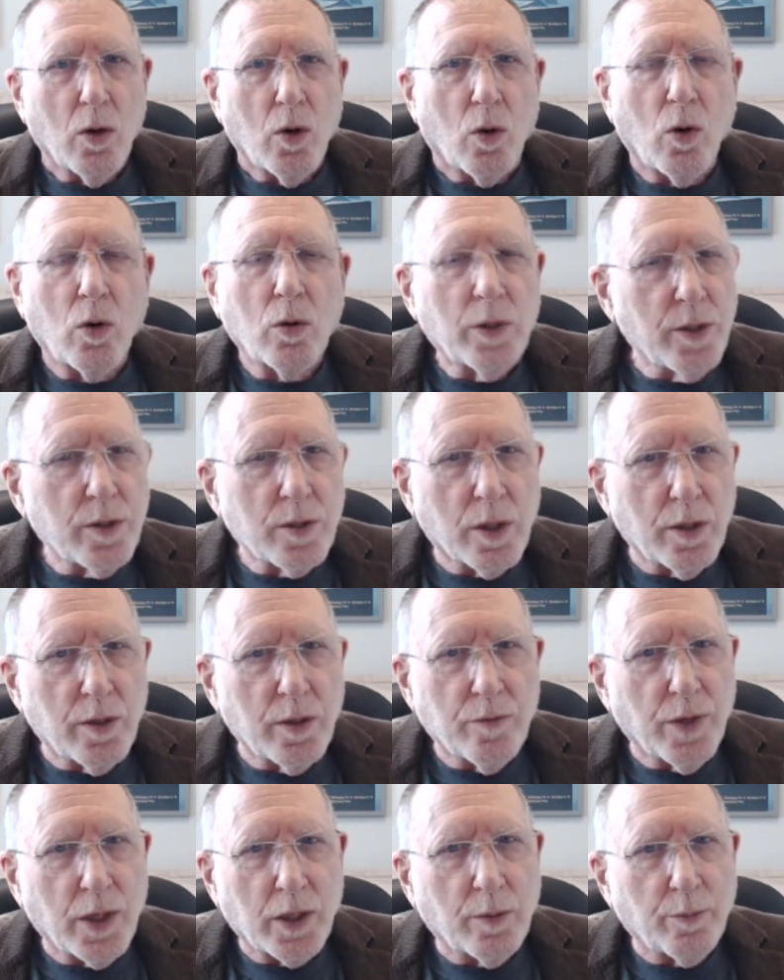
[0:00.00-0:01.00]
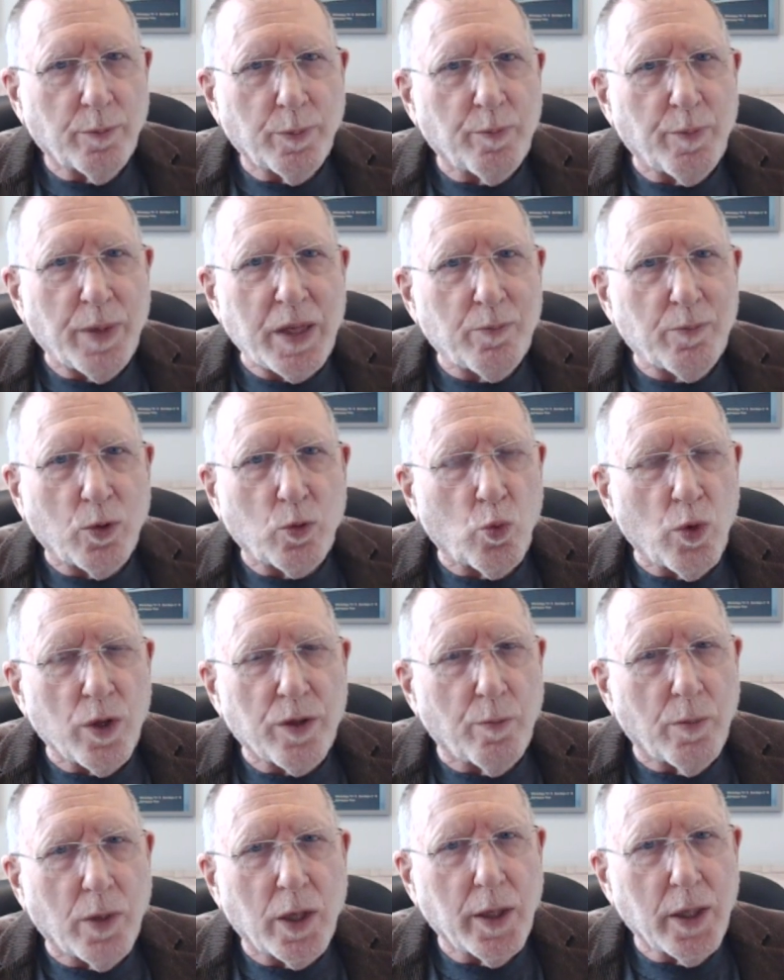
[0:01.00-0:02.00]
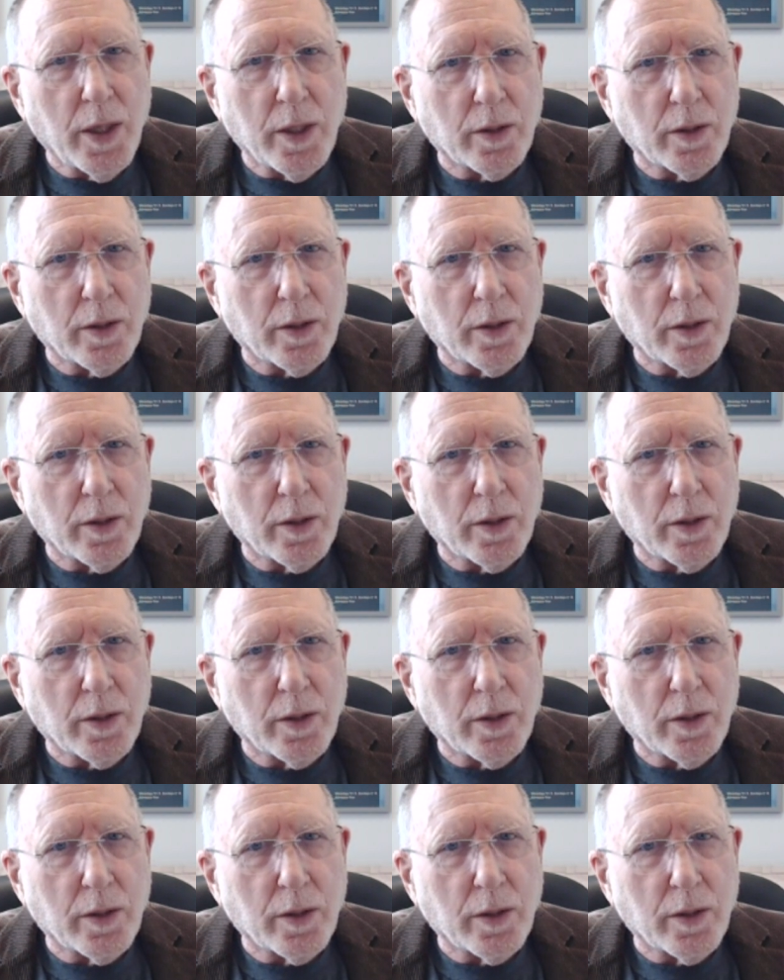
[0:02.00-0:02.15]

all these undeveloped people with money